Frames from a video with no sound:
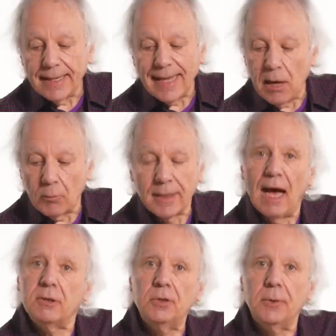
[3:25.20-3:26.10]
Again,
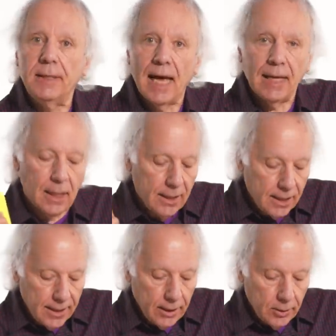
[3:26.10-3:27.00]
without doing that, I
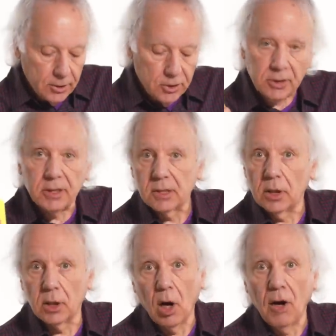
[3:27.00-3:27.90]
think you're just as
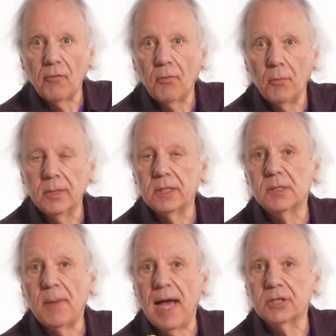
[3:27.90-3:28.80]
good off with the
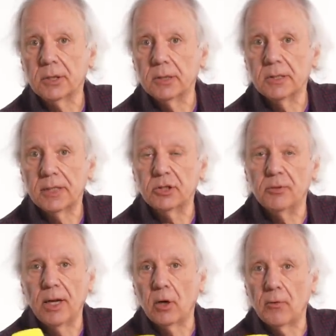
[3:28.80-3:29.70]
spatulas that
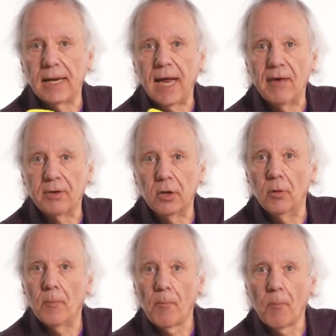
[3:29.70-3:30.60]
you may already have at home.